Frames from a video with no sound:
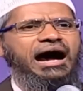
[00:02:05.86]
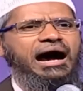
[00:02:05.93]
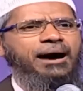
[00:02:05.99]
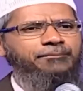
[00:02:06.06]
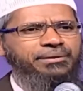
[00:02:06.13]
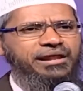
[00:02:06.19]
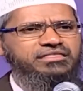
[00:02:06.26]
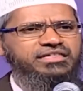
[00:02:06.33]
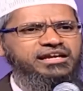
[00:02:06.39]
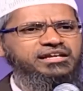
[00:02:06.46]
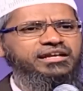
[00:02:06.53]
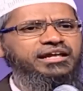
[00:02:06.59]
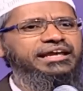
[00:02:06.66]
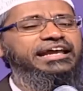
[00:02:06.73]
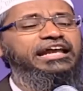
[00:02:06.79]
are
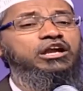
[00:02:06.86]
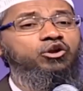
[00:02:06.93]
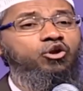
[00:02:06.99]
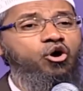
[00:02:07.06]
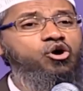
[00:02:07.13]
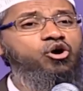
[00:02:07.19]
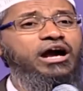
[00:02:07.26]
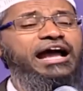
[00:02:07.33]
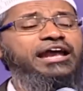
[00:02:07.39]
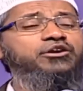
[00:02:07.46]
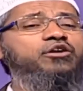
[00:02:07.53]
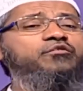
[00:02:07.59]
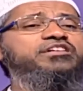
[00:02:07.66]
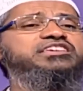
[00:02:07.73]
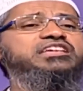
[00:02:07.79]
present in no
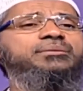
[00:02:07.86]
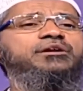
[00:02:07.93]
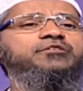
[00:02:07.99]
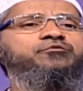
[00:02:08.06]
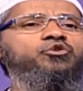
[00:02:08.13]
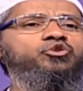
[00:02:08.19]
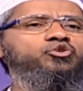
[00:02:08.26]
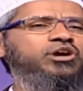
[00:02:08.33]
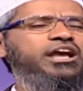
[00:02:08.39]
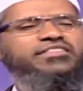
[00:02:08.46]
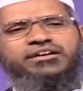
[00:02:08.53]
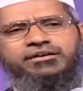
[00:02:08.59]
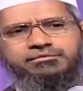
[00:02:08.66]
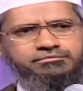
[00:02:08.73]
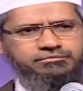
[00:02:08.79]
kind of vegetable food
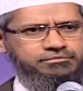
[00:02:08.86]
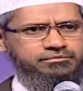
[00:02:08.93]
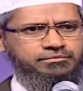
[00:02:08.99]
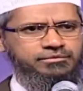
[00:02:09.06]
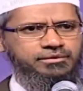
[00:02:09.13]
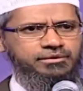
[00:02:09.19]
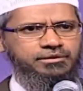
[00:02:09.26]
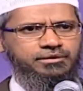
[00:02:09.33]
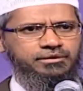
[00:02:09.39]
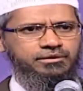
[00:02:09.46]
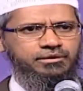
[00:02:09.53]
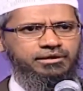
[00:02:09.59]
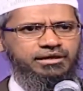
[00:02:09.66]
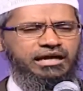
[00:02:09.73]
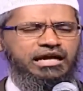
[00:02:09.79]
together.
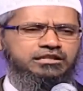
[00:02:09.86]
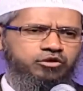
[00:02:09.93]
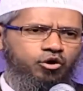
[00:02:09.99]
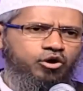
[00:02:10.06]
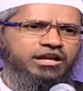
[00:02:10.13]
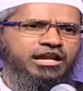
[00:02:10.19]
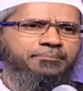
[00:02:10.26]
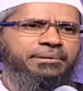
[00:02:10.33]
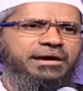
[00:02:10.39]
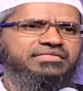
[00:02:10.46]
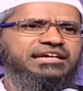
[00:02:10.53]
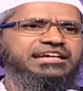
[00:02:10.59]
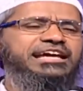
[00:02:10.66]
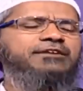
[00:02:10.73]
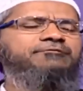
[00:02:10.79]
It's only
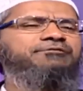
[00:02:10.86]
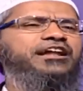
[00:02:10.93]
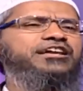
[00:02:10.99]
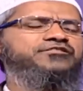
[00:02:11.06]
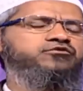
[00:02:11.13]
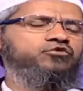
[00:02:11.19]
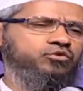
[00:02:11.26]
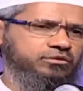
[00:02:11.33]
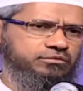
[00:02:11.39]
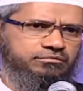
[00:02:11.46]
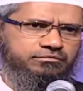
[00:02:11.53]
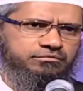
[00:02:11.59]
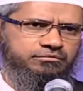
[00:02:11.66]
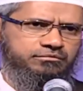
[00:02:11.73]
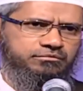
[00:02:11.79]
present in flesh food.
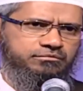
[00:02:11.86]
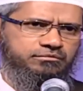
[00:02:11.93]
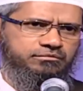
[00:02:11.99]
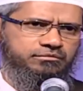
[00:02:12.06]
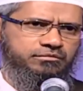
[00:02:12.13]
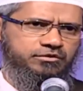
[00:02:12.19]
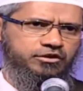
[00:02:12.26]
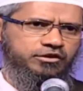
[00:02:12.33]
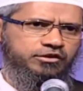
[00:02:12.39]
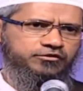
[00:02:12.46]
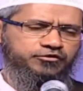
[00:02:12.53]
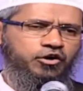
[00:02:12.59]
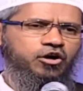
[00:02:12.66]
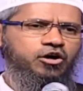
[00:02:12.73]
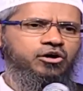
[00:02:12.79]

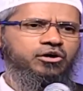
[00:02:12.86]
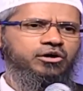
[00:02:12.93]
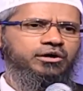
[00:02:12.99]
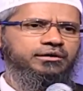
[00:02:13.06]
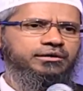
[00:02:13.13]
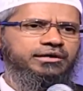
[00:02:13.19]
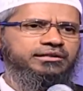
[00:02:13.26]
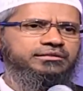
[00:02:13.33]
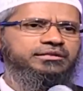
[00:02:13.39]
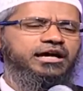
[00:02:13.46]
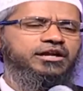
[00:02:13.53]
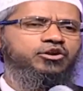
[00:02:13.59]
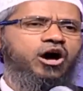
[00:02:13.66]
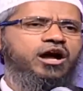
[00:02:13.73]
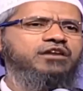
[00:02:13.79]
So
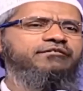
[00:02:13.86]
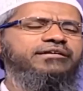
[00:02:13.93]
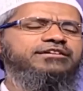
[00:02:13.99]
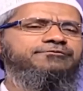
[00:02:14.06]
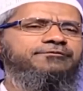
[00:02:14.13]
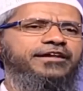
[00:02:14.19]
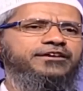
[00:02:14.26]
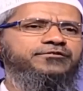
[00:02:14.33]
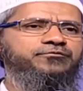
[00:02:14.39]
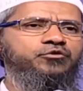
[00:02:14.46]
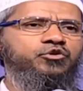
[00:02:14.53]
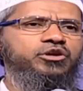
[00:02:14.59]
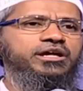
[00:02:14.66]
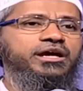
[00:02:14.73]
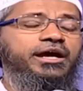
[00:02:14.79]
the non-veg flesh
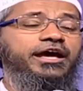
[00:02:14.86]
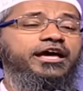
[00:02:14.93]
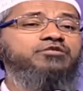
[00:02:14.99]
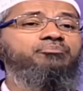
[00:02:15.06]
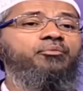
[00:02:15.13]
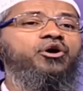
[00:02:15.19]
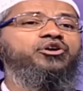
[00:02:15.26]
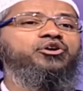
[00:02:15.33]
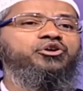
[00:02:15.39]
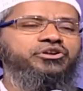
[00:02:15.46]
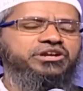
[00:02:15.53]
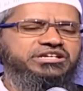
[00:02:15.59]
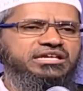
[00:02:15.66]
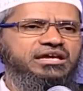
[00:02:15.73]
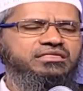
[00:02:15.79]
food is more
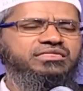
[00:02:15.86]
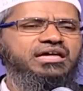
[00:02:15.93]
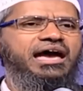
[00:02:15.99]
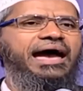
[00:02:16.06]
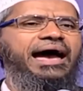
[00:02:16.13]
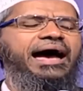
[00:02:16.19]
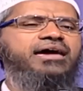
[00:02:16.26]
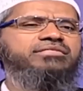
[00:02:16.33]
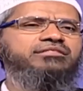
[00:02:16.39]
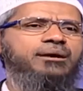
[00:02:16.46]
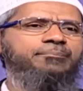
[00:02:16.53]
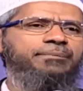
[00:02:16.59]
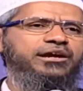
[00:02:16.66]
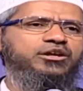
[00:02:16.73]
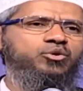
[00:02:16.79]
nutritious as
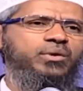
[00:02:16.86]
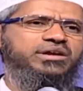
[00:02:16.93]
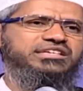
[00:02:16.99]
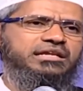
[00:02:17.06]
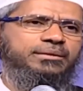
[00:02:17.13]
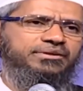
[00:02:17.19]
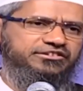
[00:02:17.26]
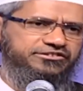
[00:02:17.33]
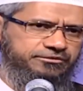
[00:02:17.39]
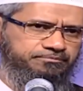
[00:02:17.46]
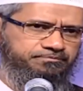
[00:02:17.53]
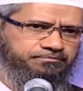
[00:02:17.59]
compared to vegetables.